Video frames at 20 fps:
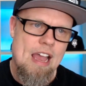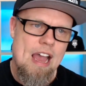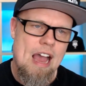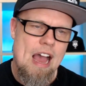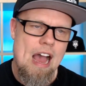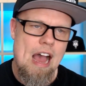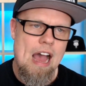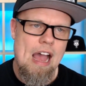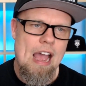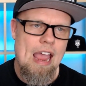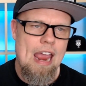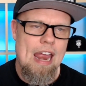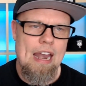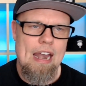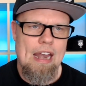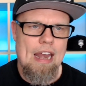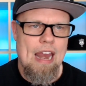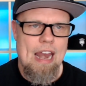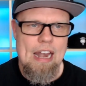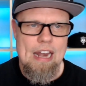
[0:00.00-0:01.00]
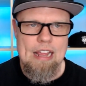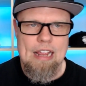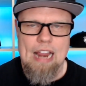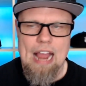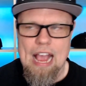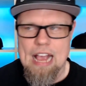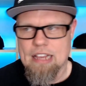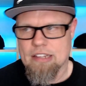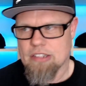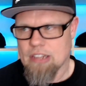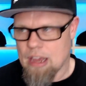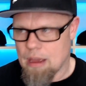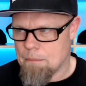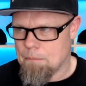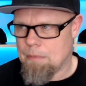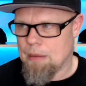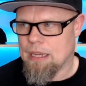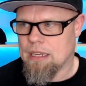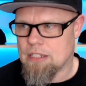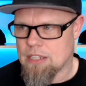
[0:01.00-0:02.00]
And it has a
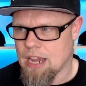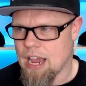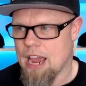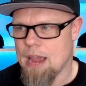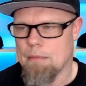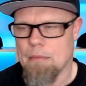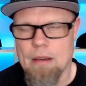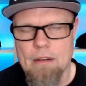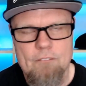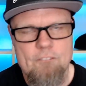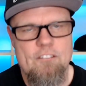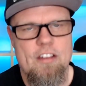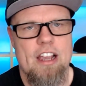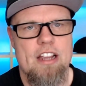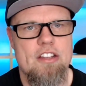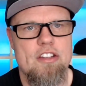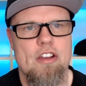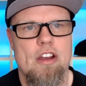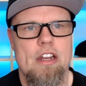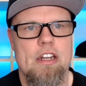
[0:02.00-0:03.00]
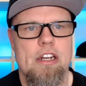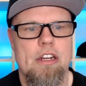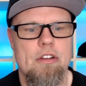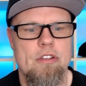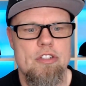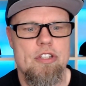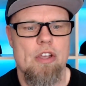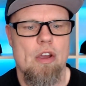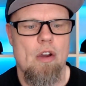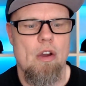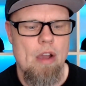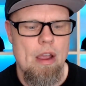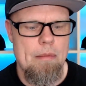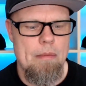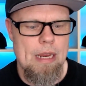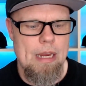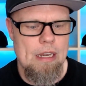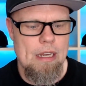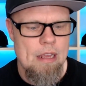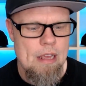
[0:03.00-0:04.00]
big time effect on you. So, I
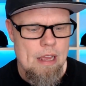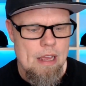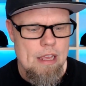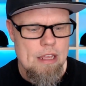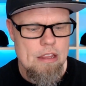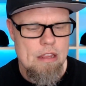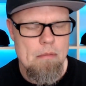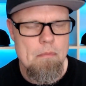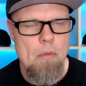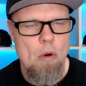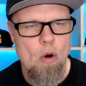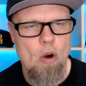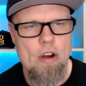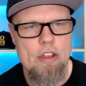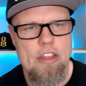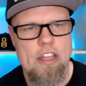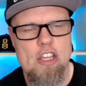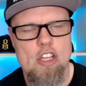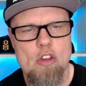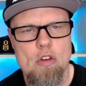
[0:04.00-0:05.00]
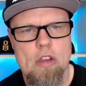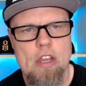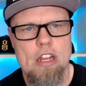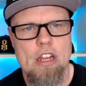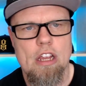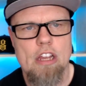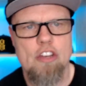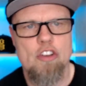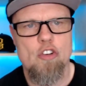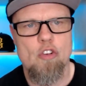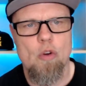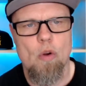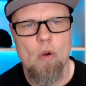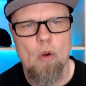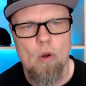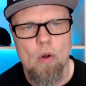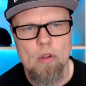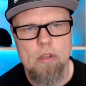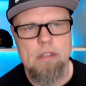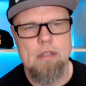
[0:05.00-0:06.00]
mean, the more that you can
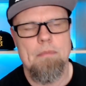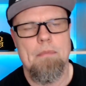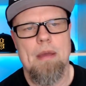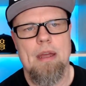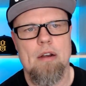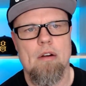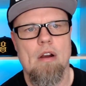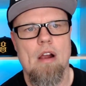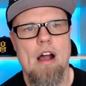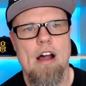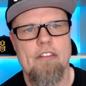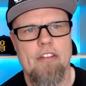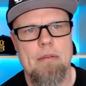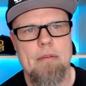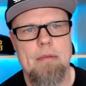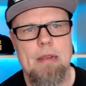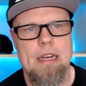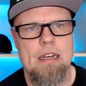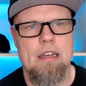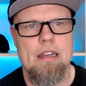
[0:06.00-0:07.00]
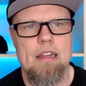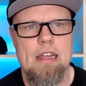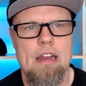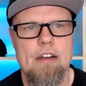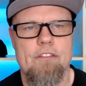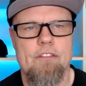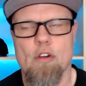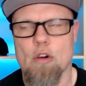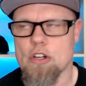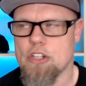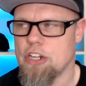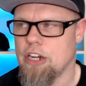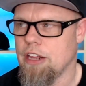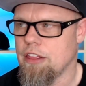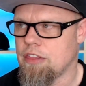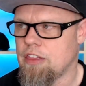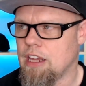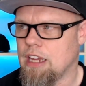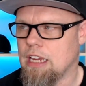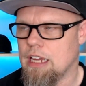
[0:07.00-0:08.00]
control, the better off. I mean, the
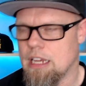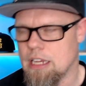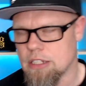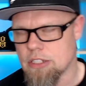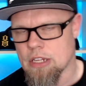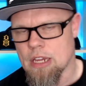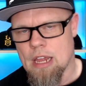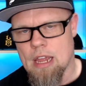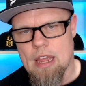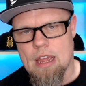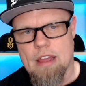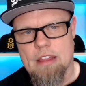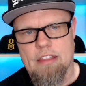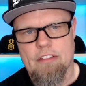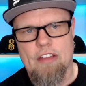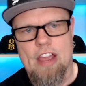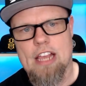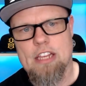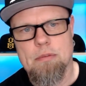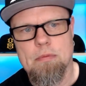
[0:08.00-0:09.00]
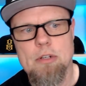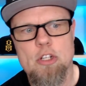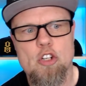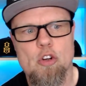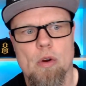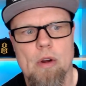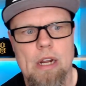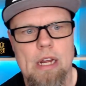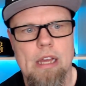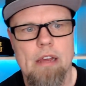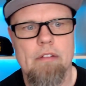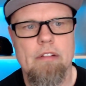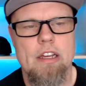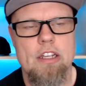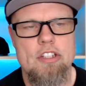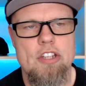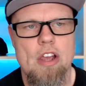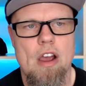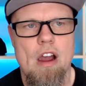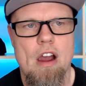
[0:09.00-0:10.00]
unfortunate thing is the vast majority of
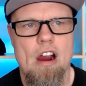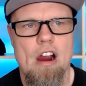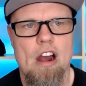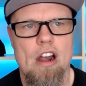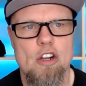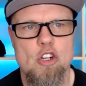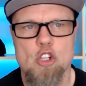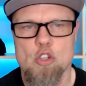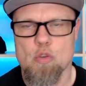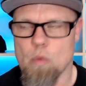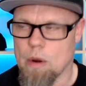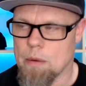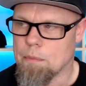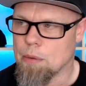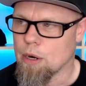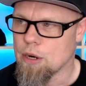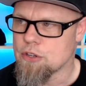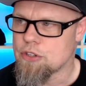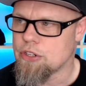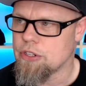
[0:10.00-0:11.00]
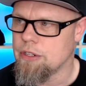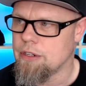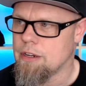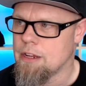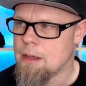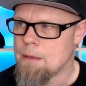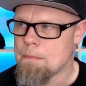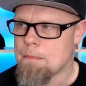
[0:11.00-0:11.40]
us are just one person.